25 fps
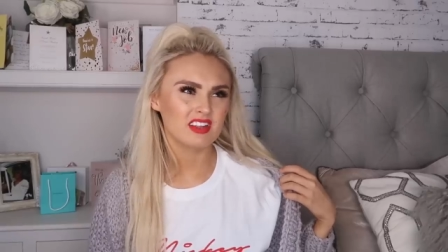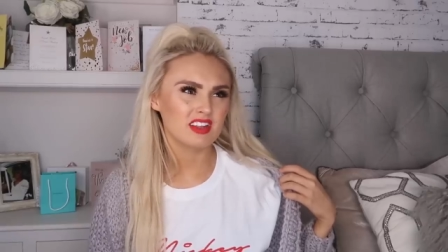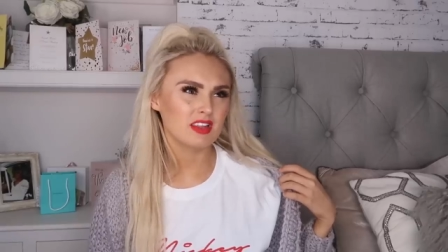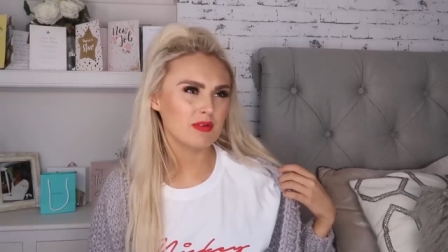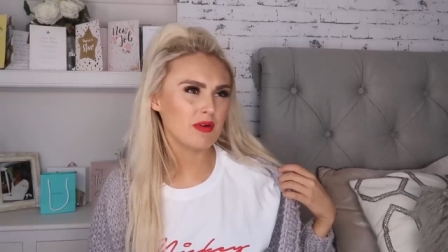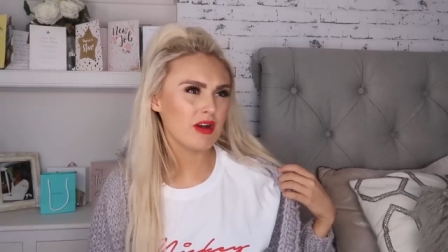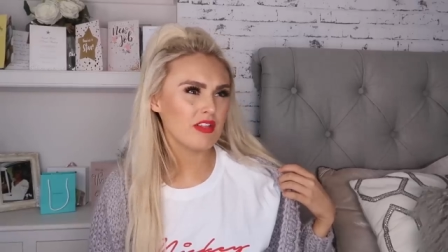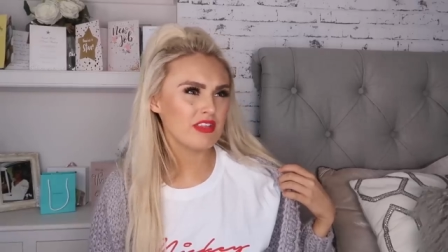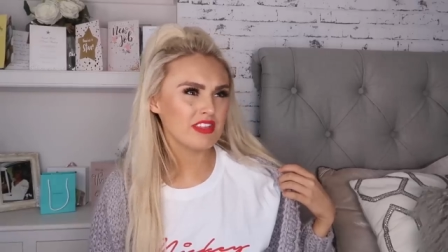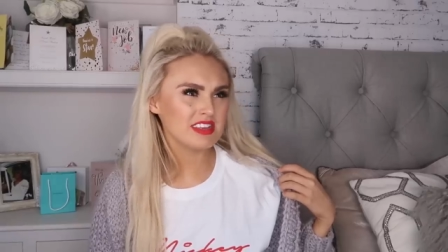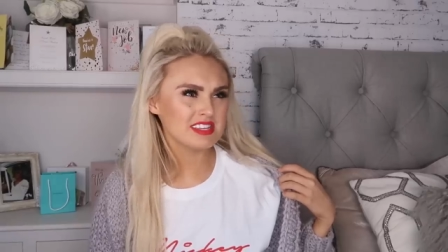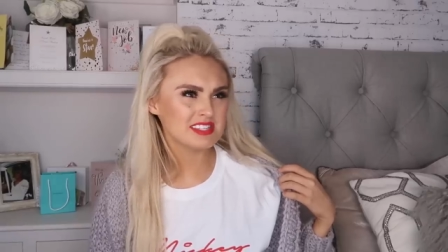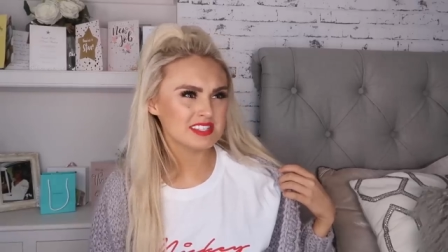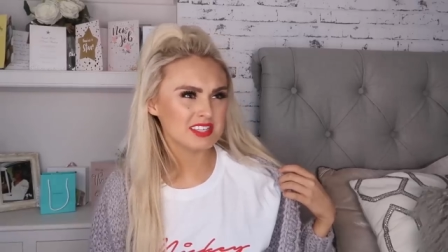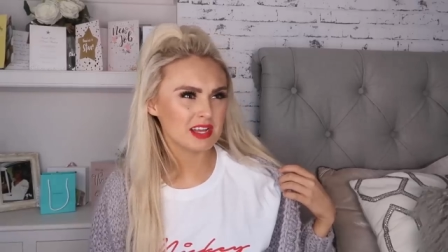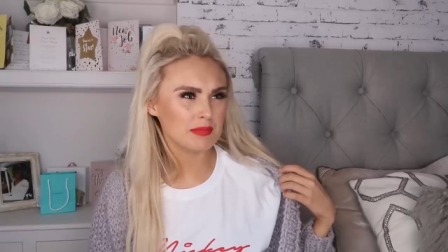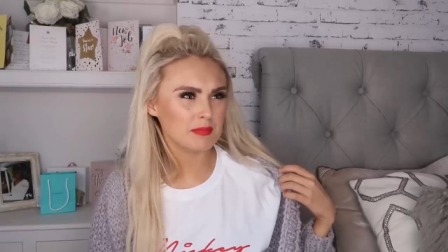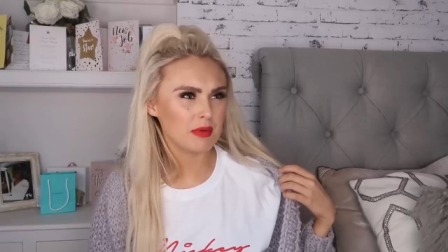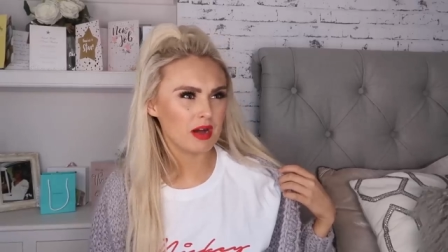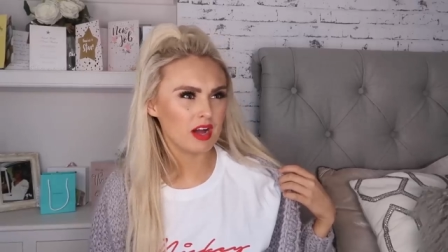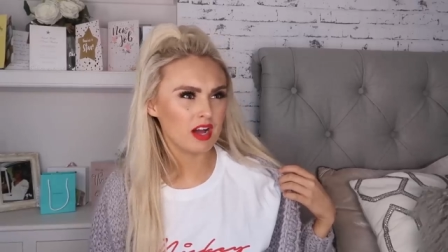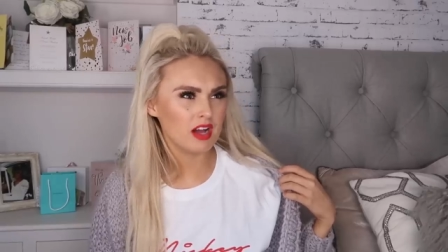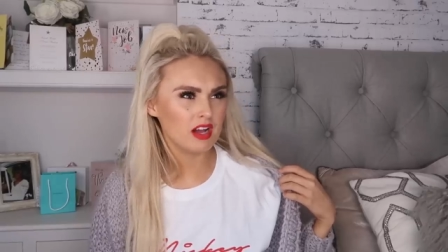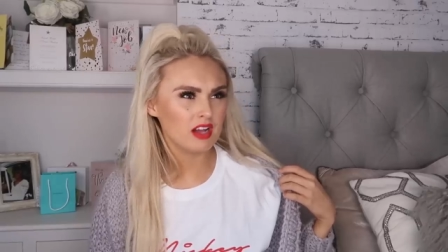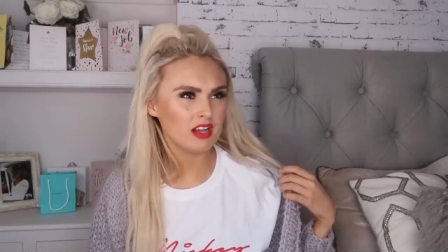They weren't this no,
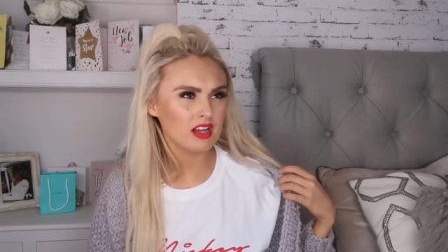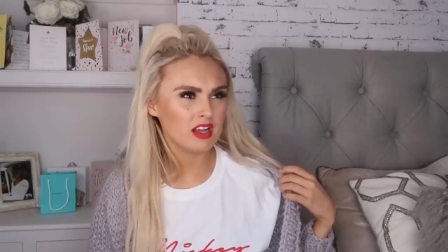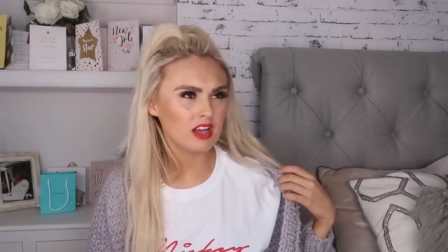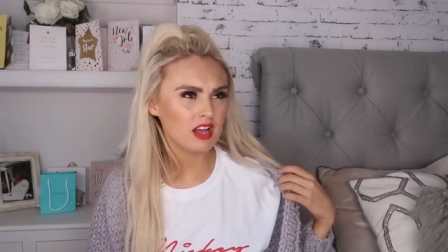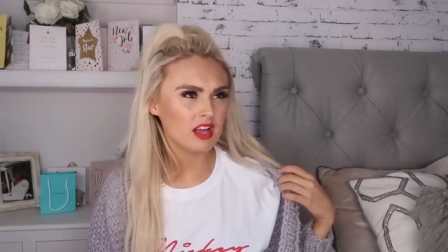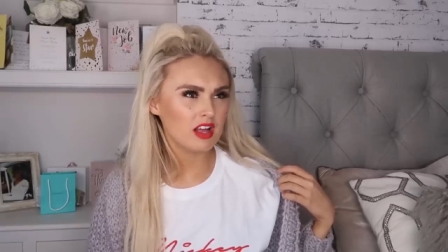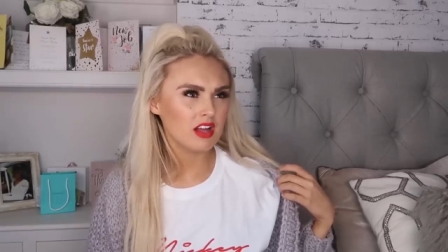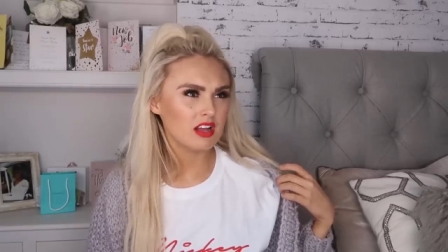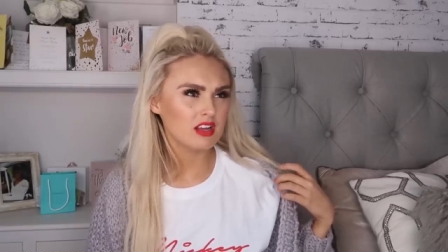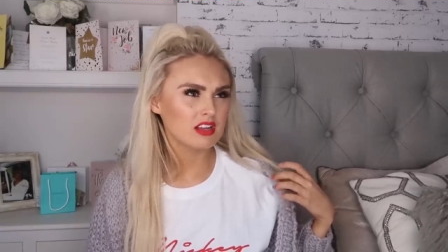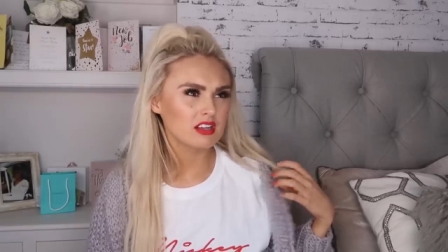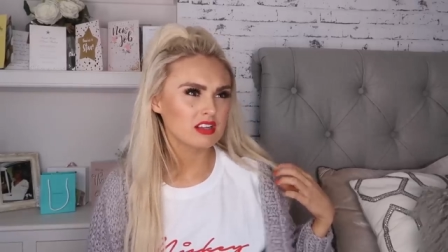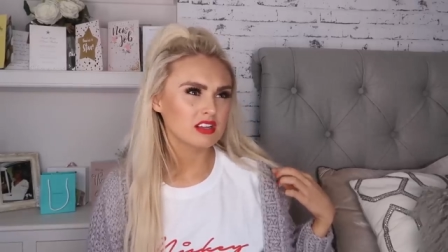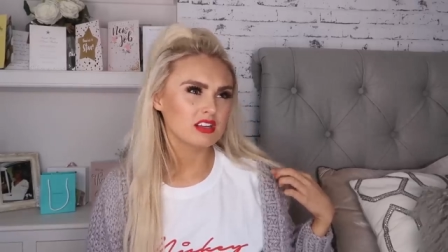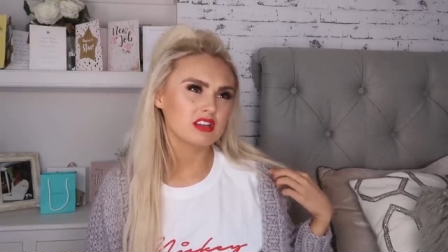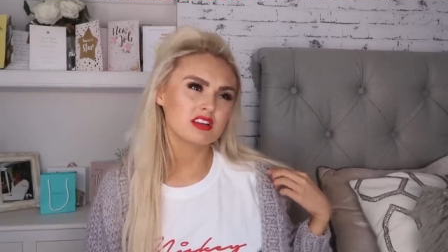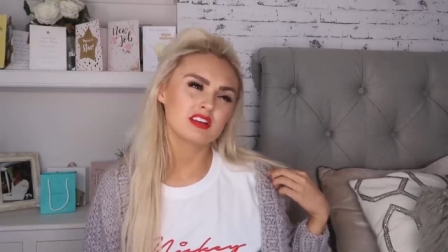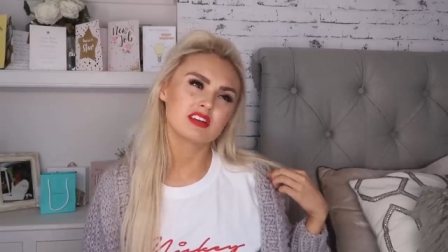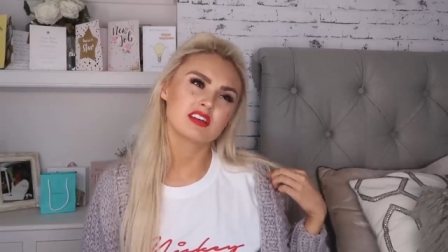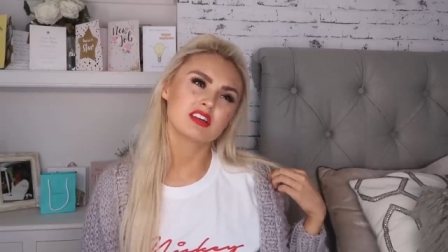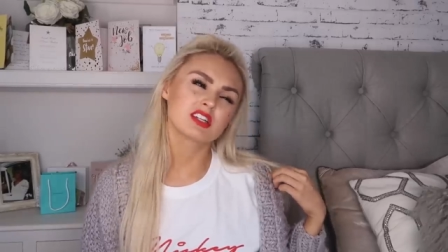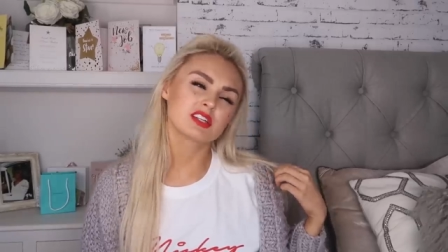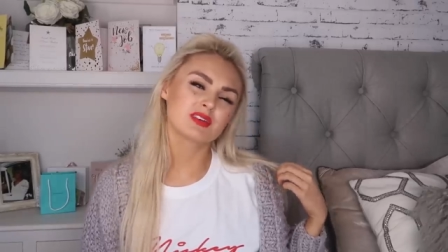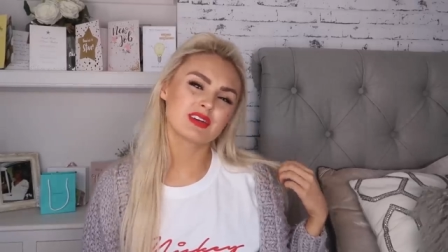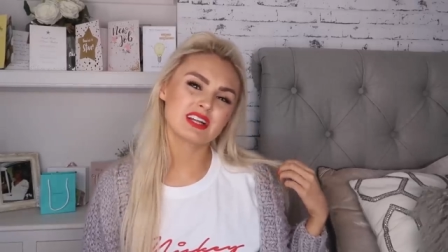summer. last year
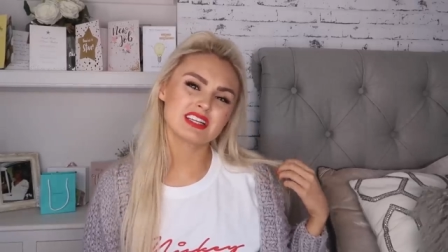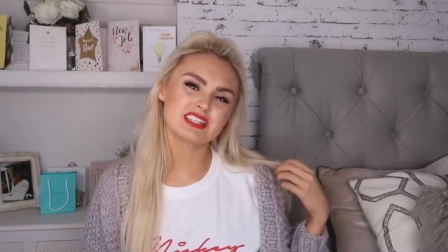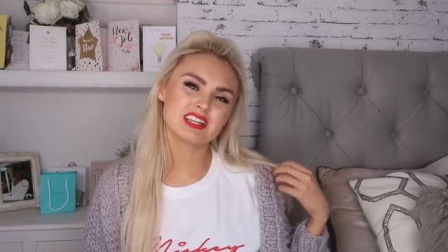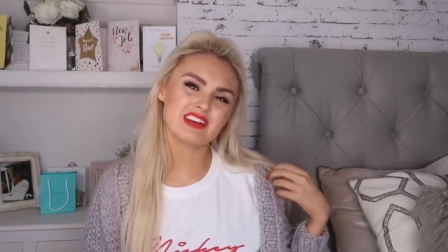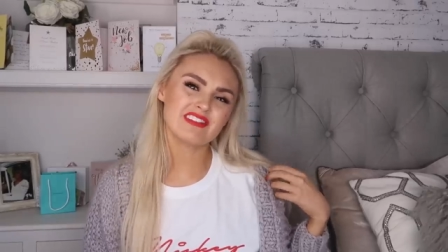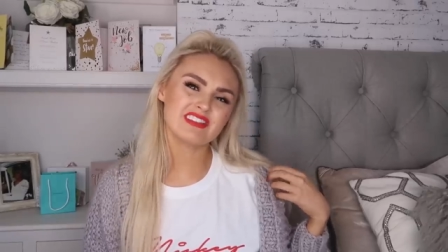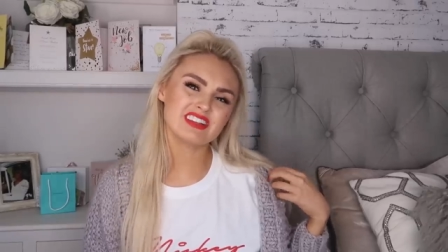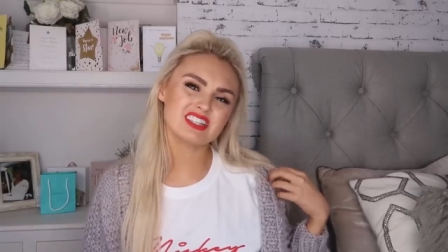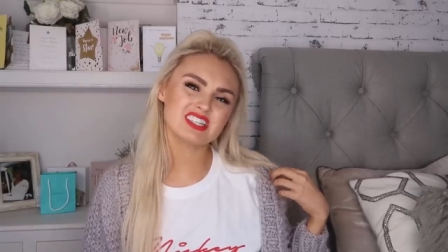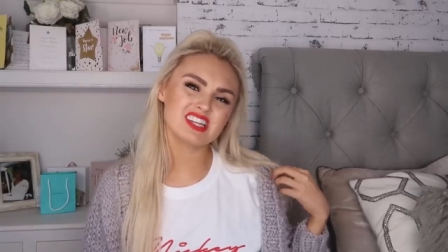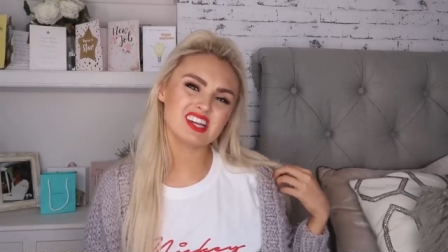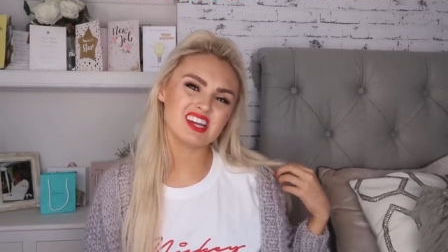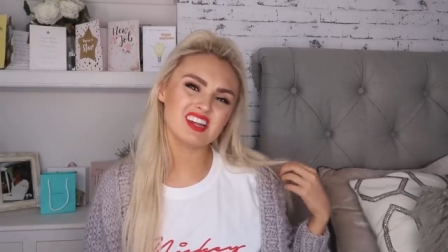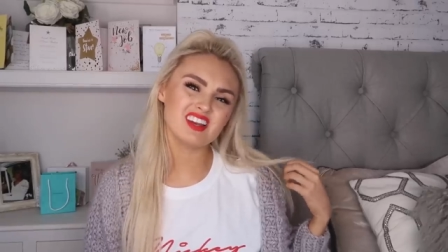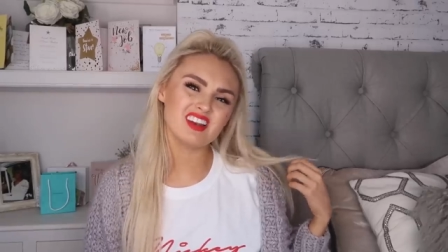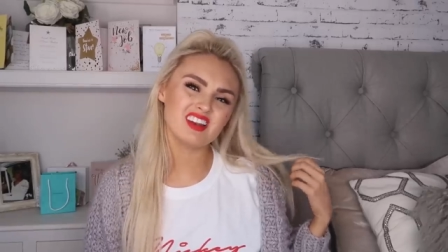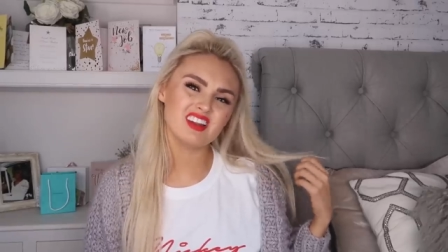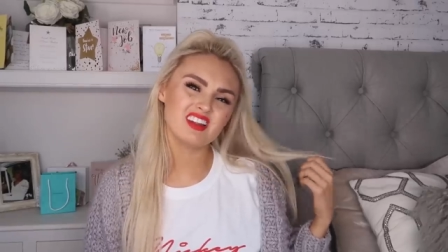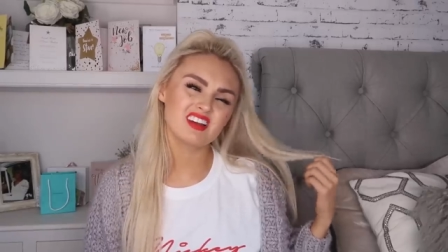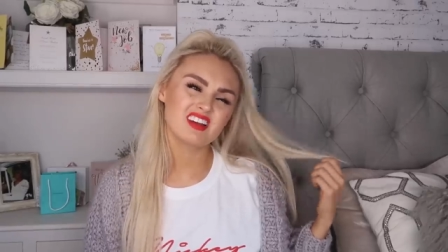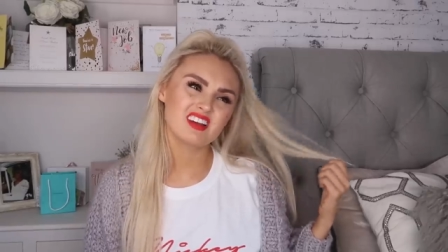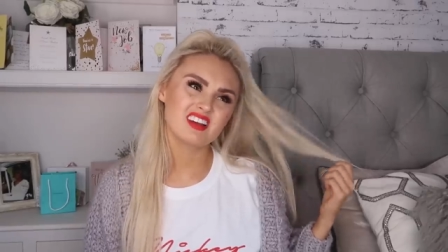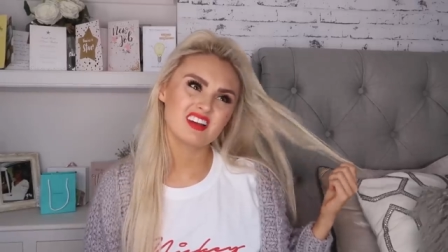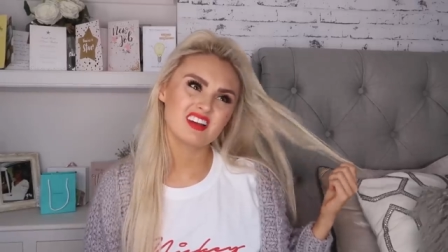I think. 2017?